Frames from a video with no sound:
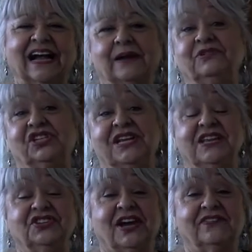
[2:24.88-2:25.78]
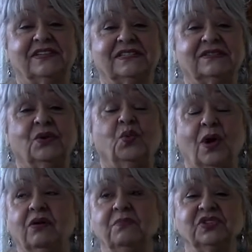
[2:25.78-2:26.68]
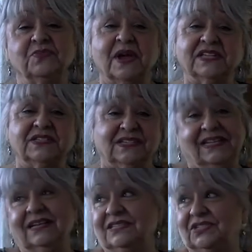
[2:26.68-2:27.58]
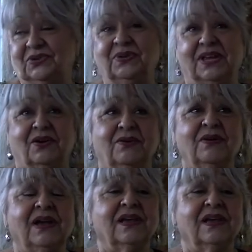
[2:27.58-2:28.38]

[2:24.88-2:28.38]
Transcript: I'm Janie Chavez. Welcome to my little studio